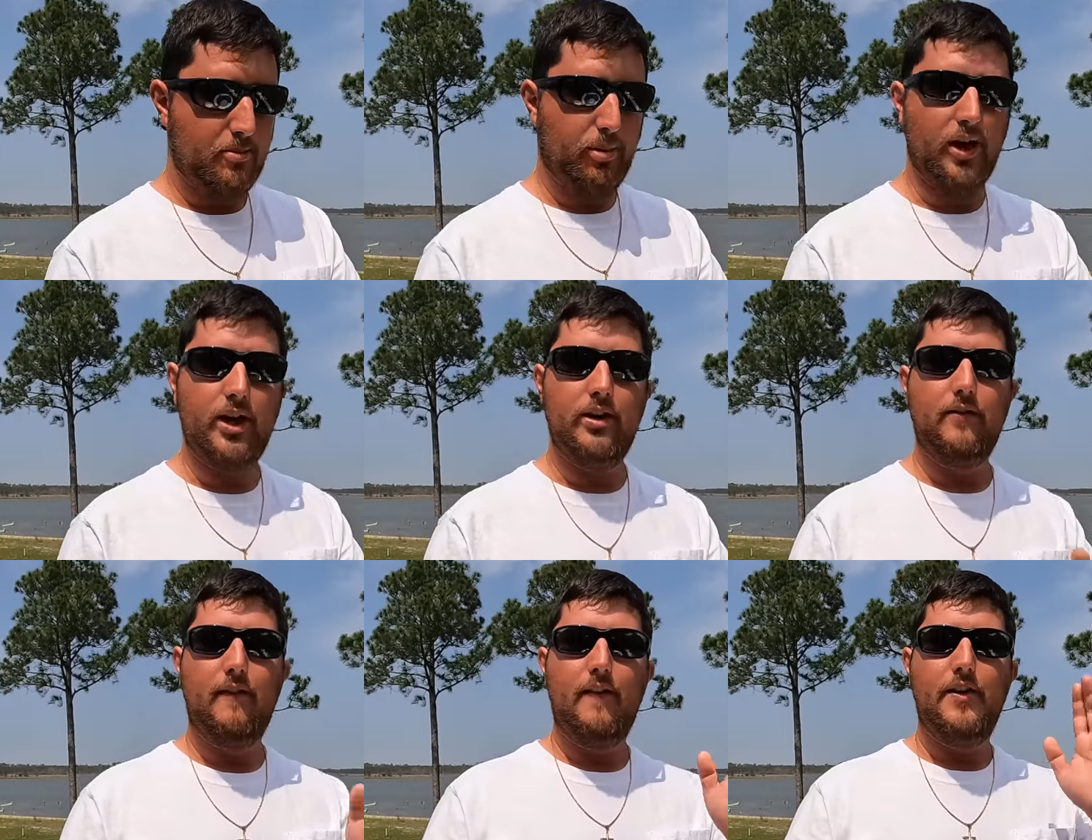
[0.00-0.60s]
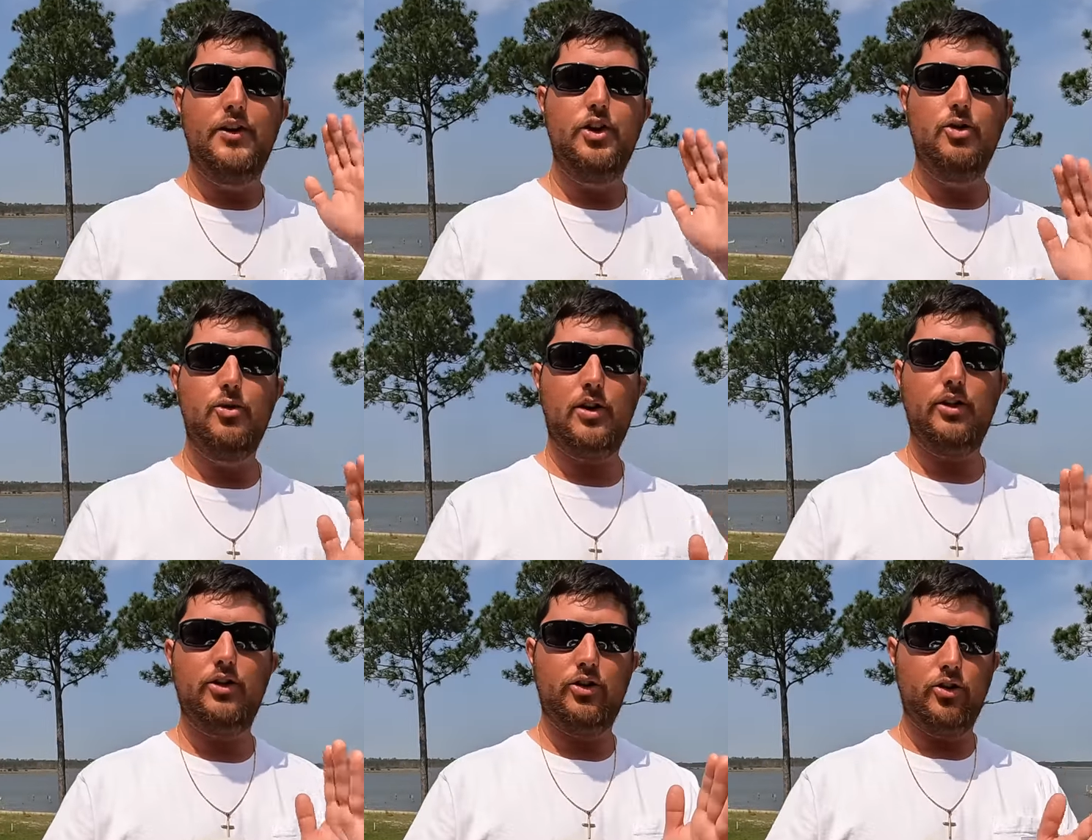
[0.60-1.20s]
But you
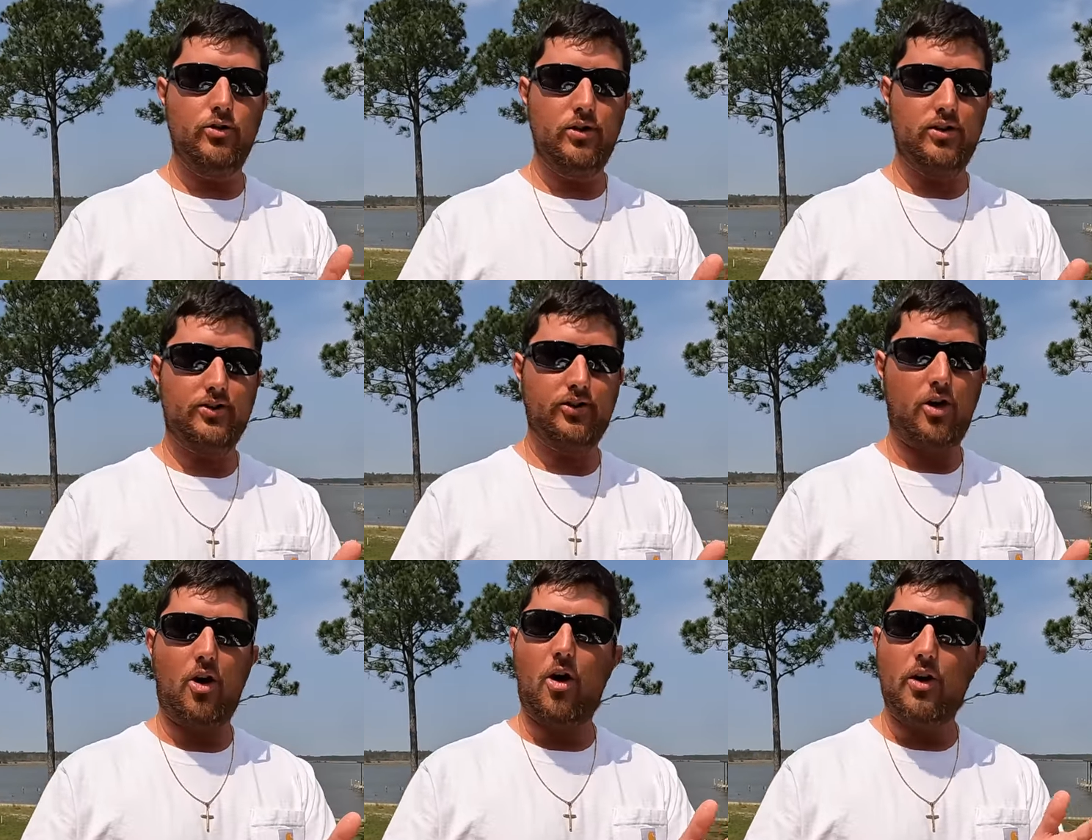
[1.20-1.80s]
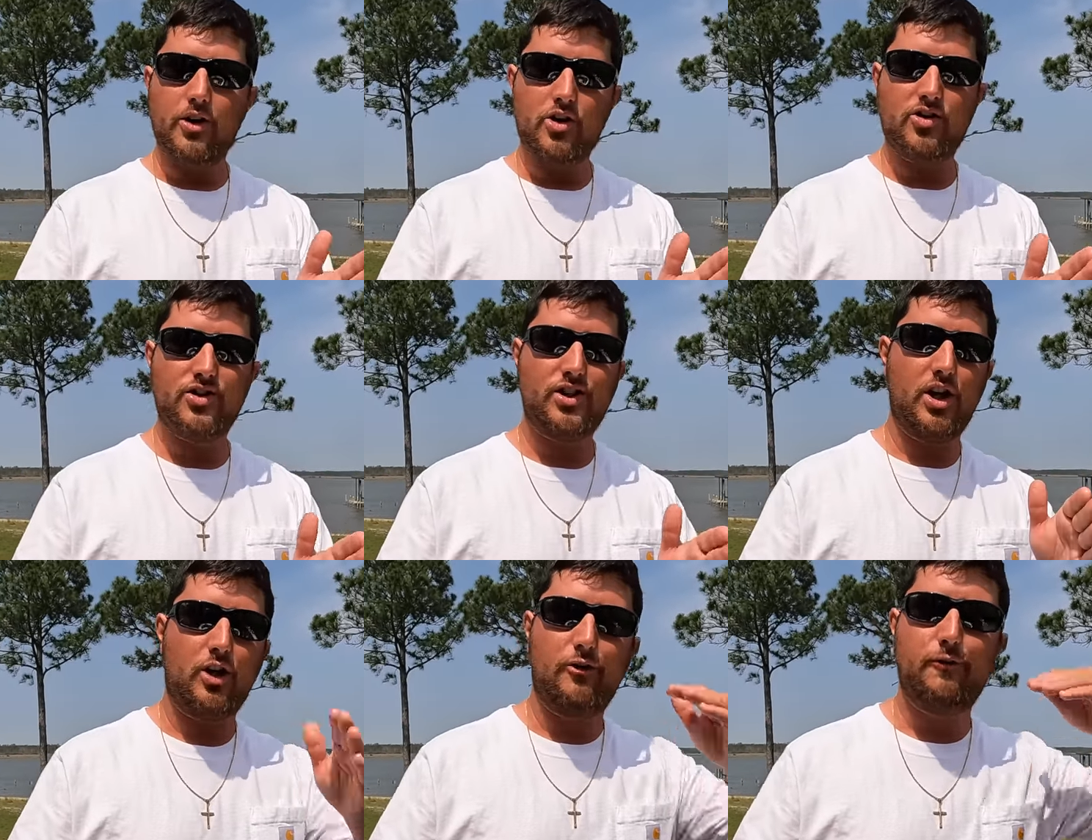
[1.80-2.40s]
can do this all
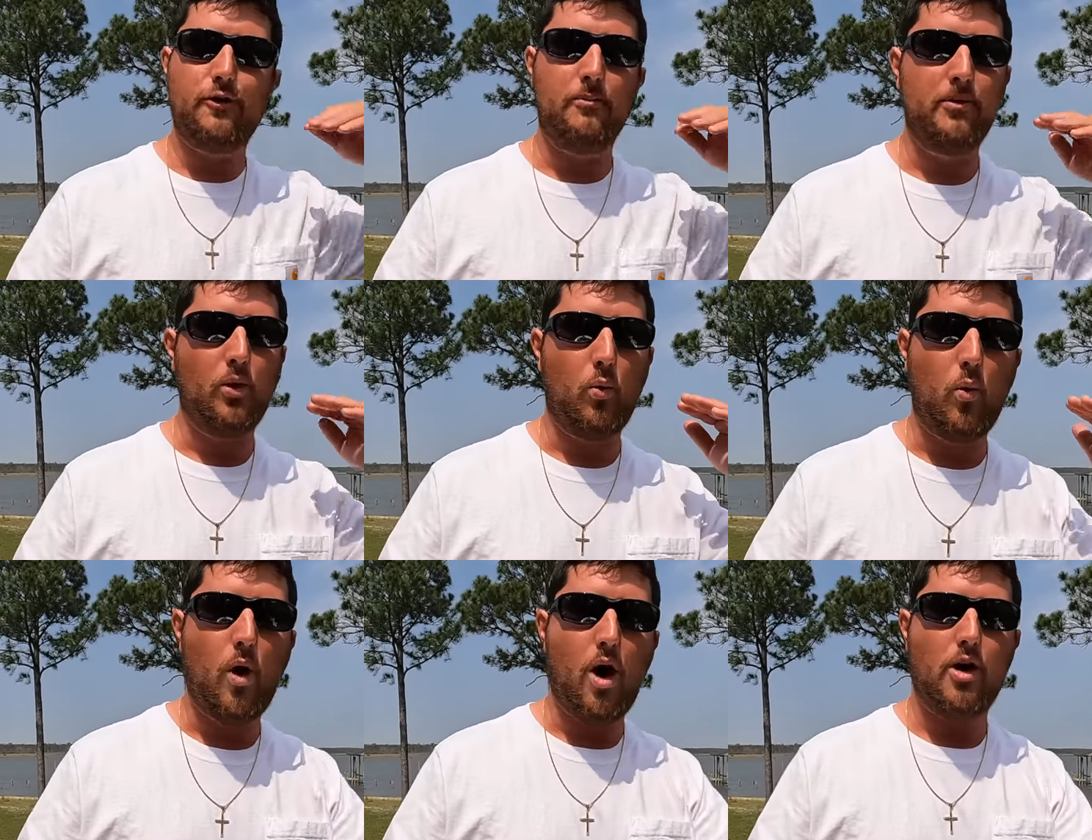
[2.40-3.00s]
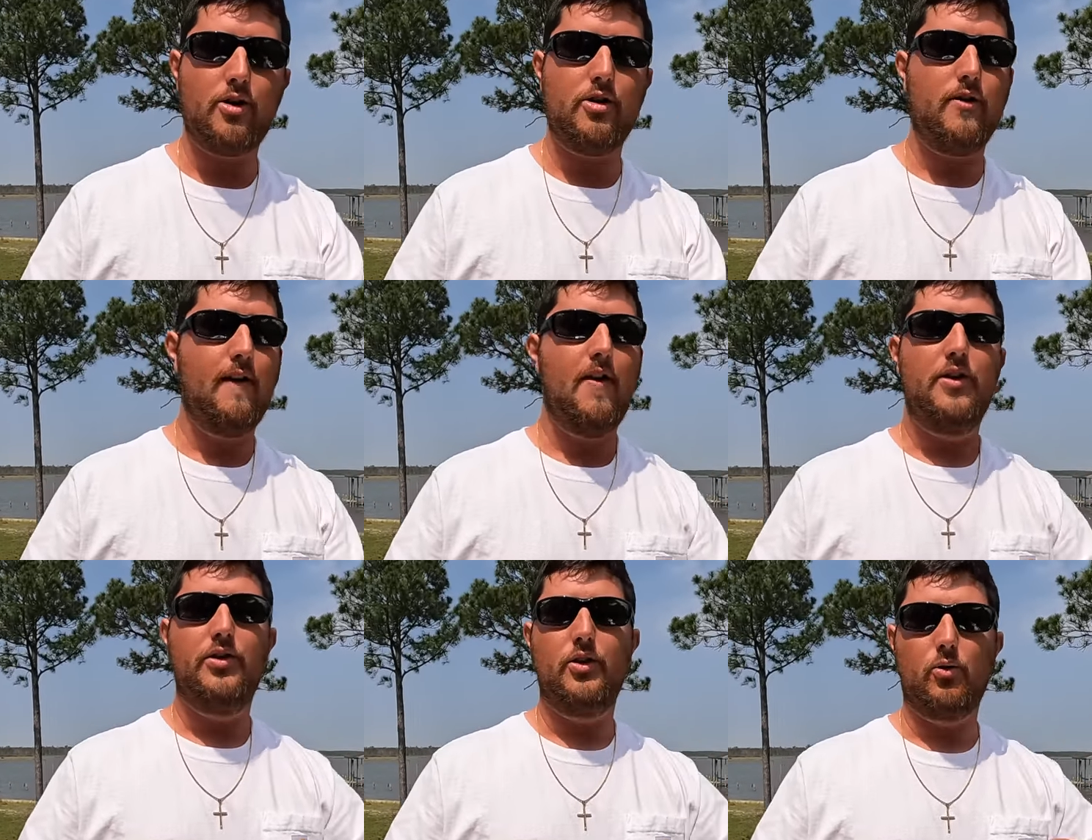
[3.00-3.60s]
yourself from the water,
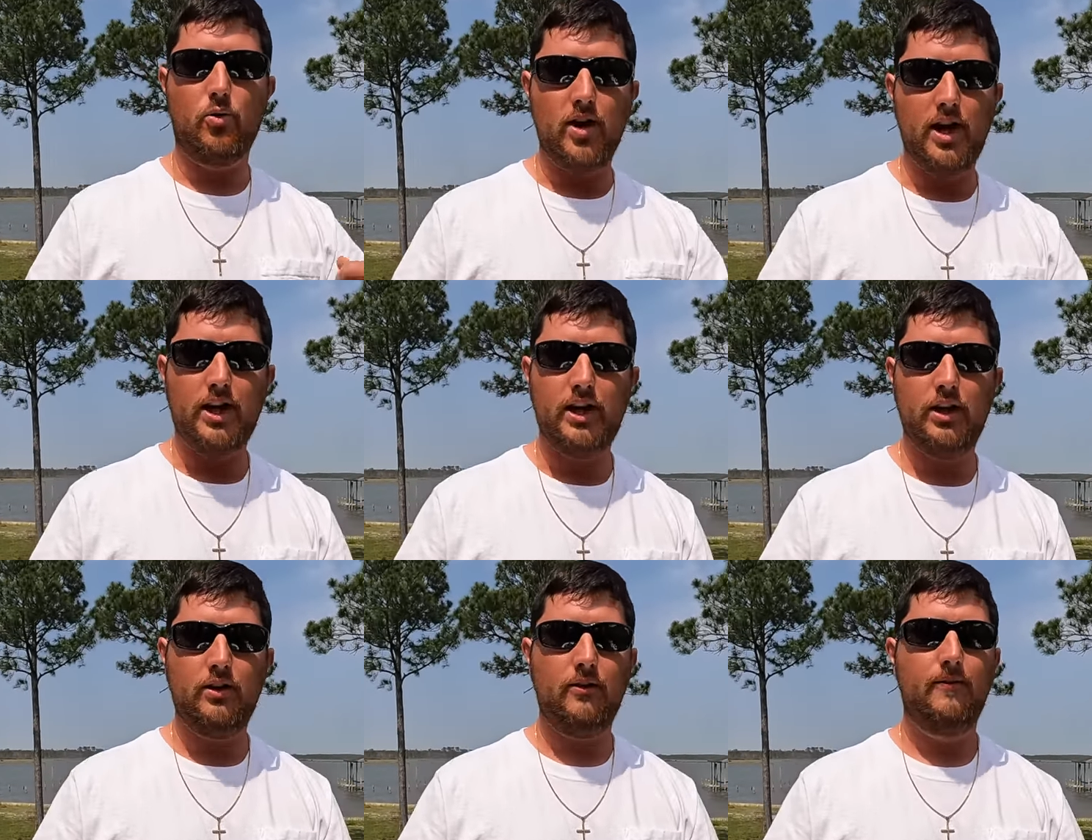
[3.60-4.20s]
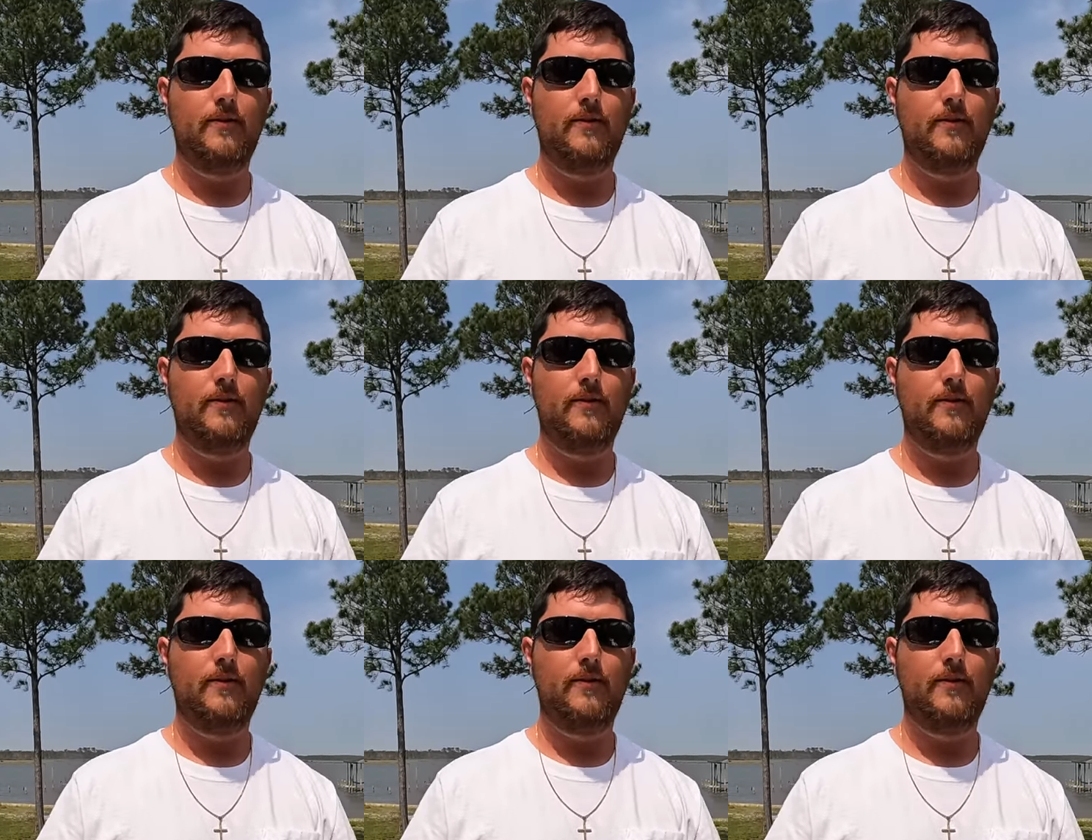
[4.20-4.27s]
the rigging,